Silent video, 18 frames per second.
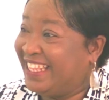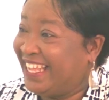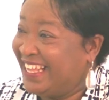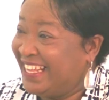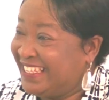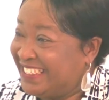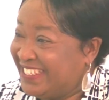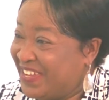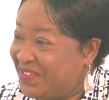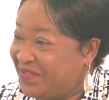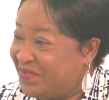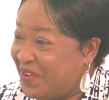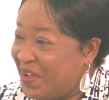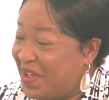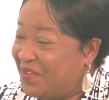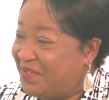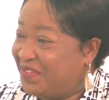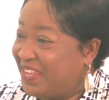things
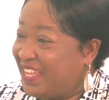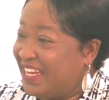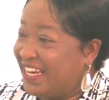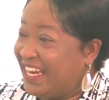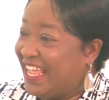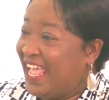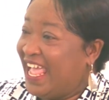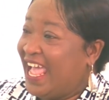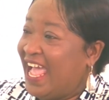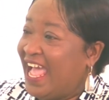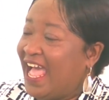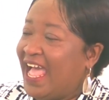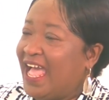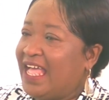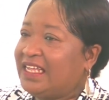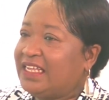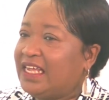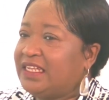involved in.
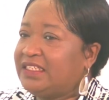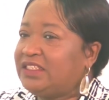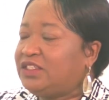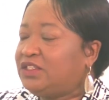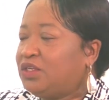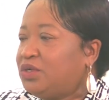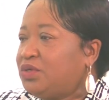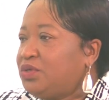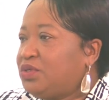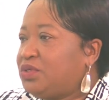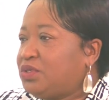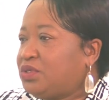And so